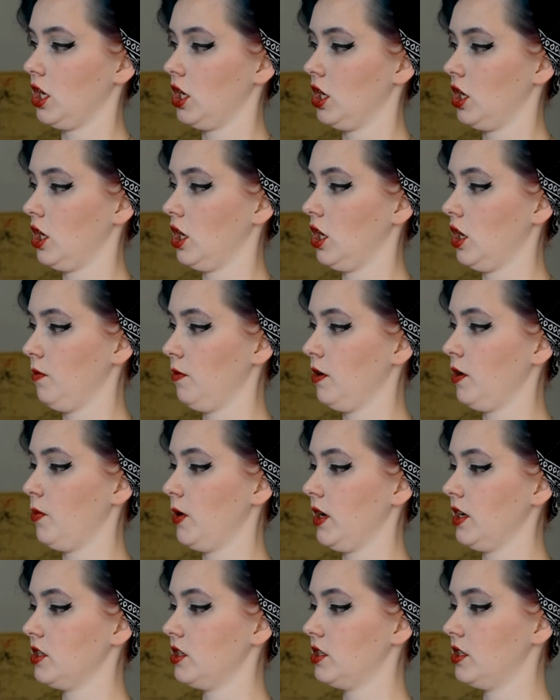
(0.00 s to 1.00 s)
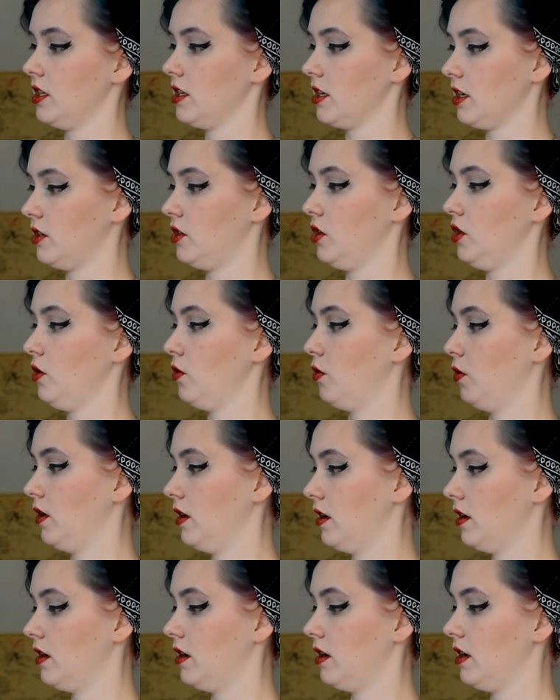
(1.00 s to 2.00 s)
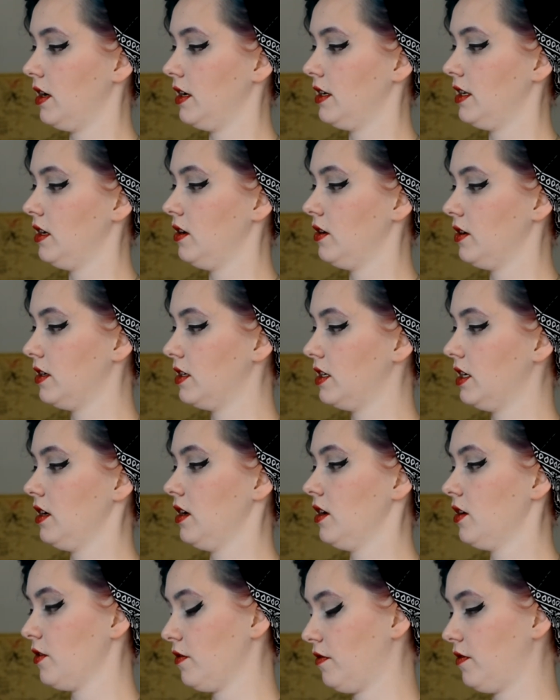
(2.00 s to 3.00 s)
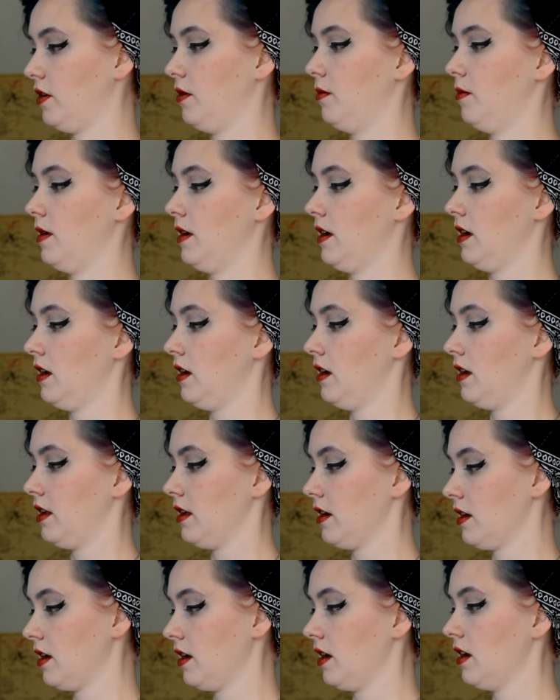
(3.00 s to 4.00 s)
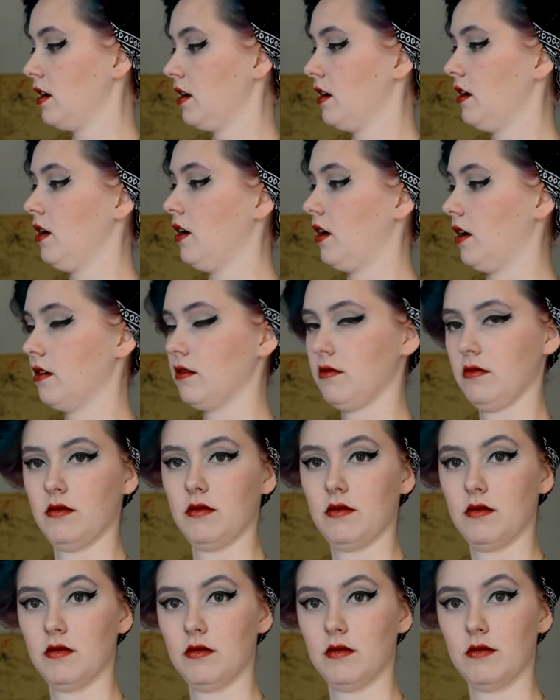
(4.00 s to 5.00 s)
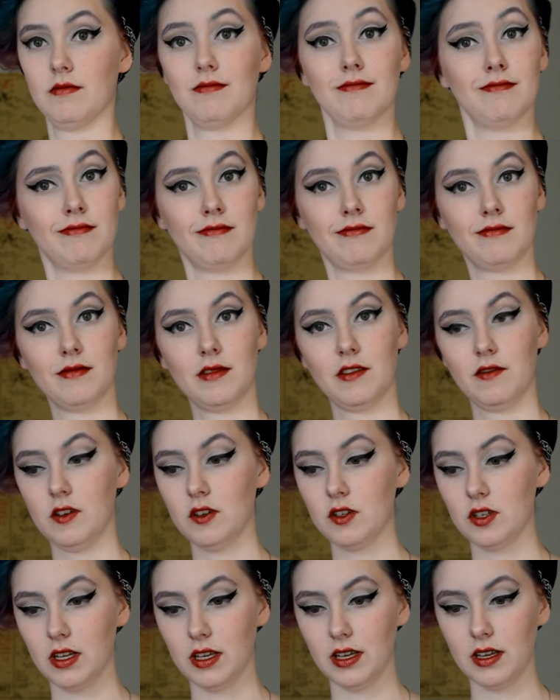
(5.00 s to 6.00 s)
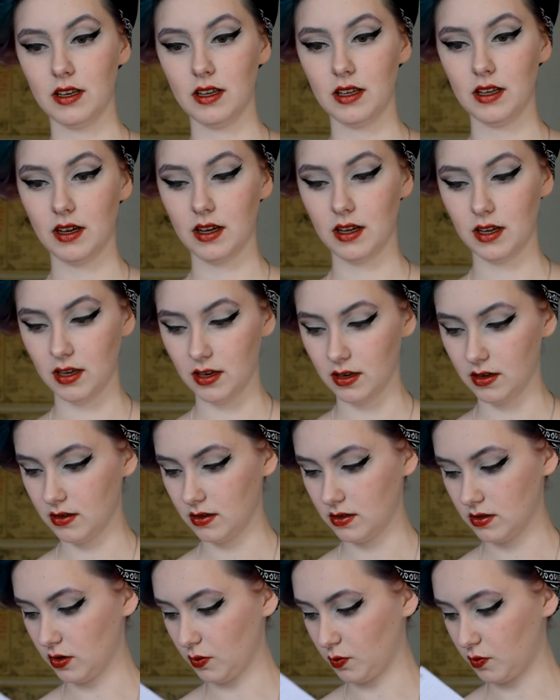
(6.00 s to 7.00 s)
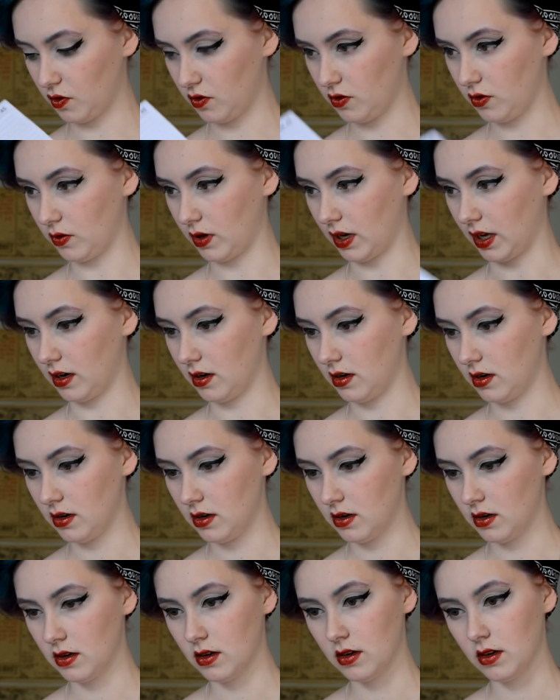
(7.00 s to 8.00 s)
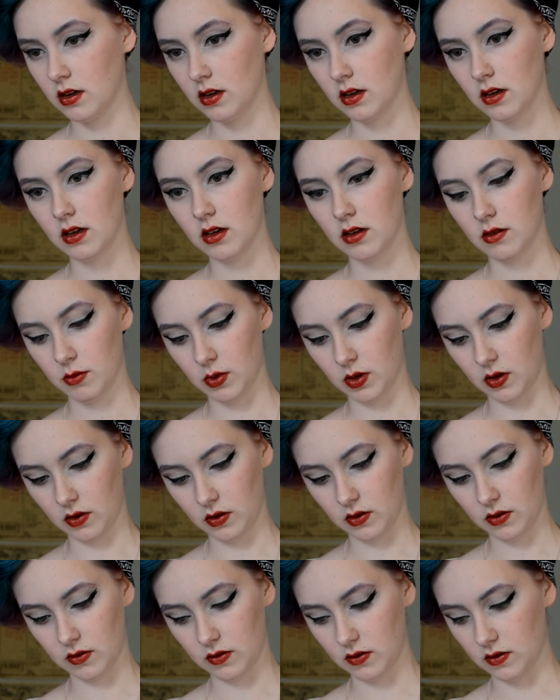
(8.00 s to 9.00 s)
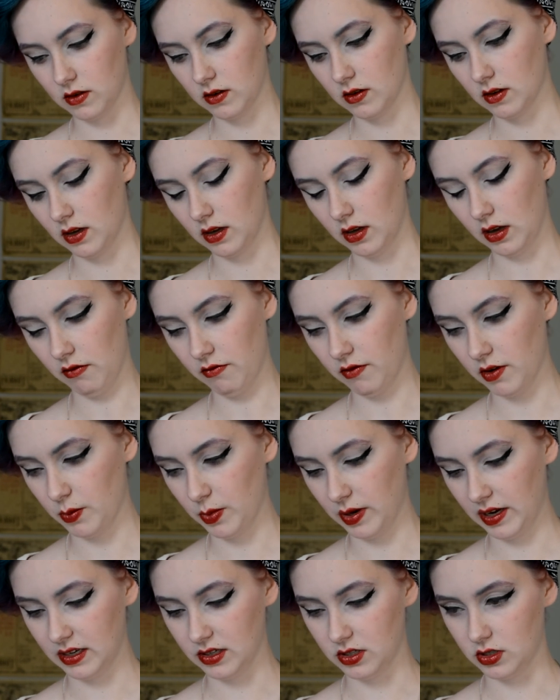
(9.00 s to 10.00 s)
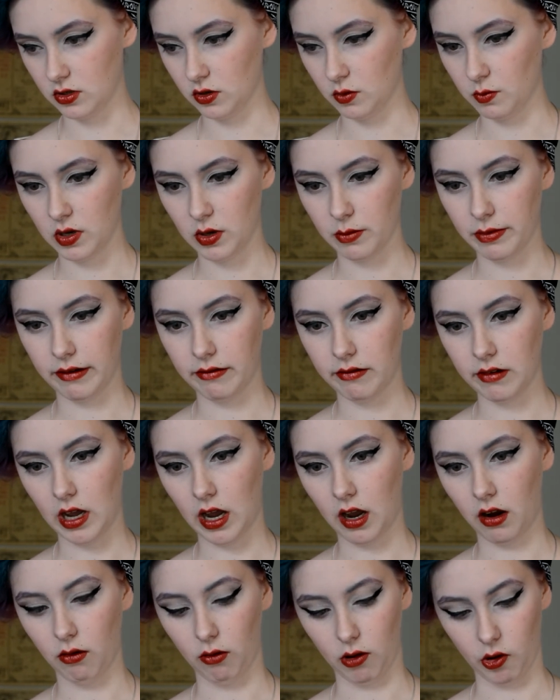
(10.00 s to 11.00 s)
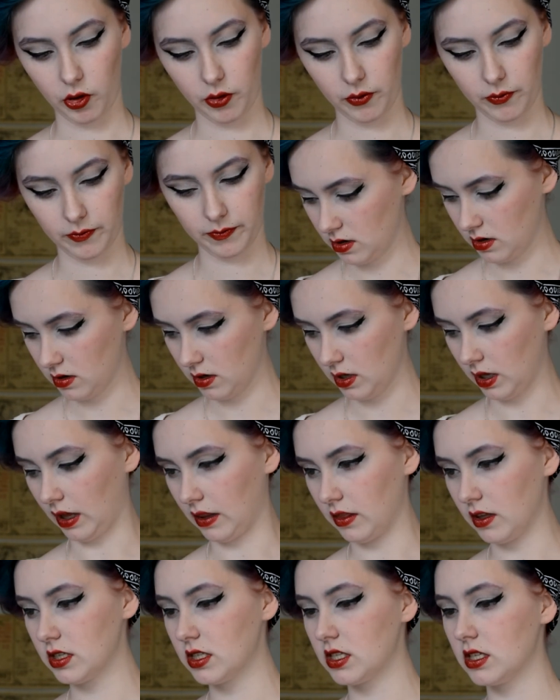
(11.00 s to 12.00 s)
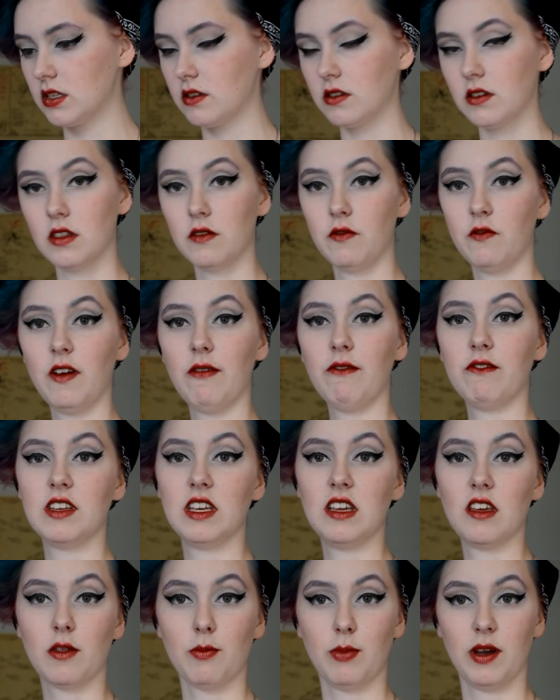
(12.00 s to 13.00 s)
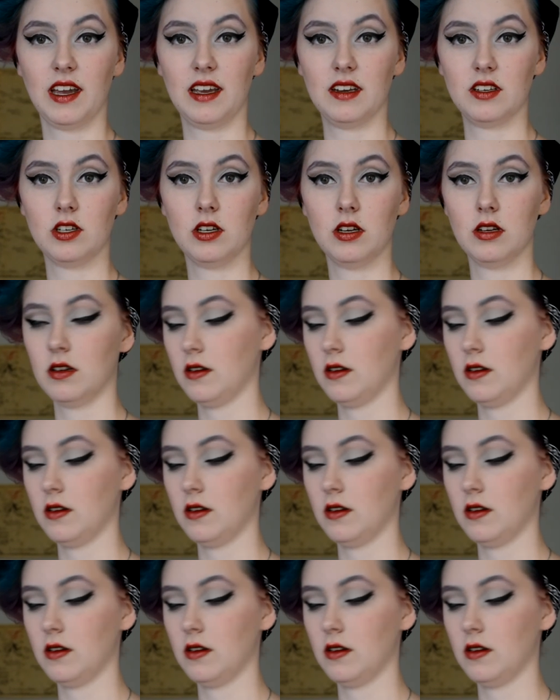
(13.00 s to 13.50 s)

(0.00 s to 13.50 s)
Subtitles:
How many pages did I do? I did a lot of them. Like, oh. Eventually I stopped doing it because every page took me about an hour. Yeah, this is the 50th page.